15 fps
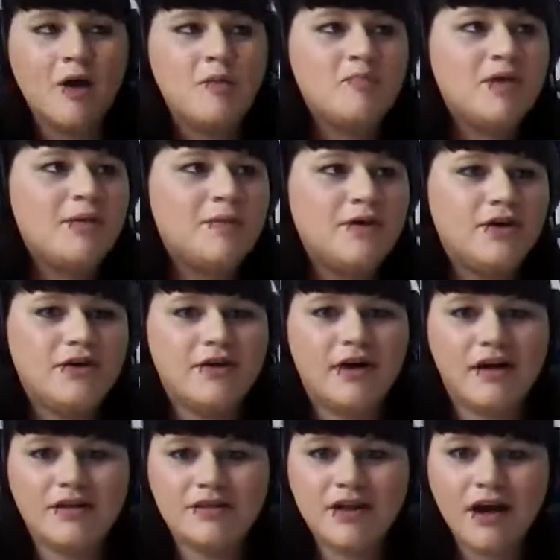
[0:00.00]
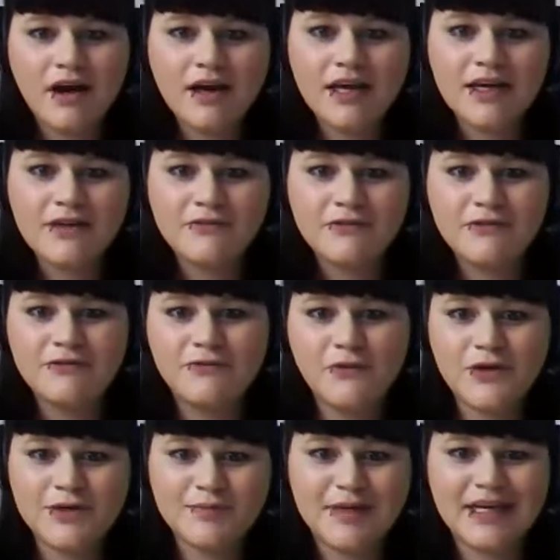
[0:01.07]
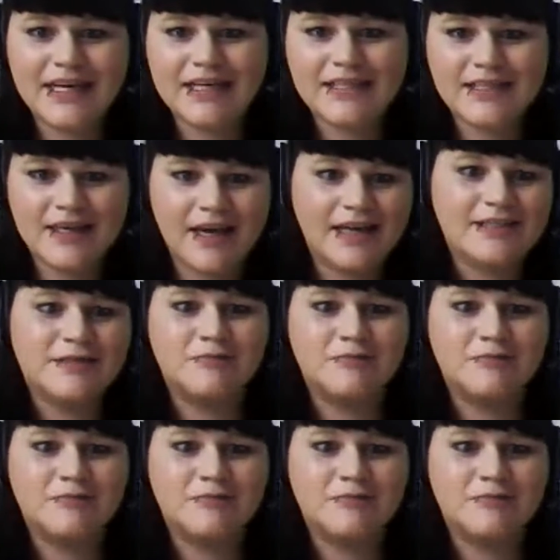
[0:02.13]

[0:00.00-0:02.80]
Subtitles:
Maybe you're not talking for 4 minutes as a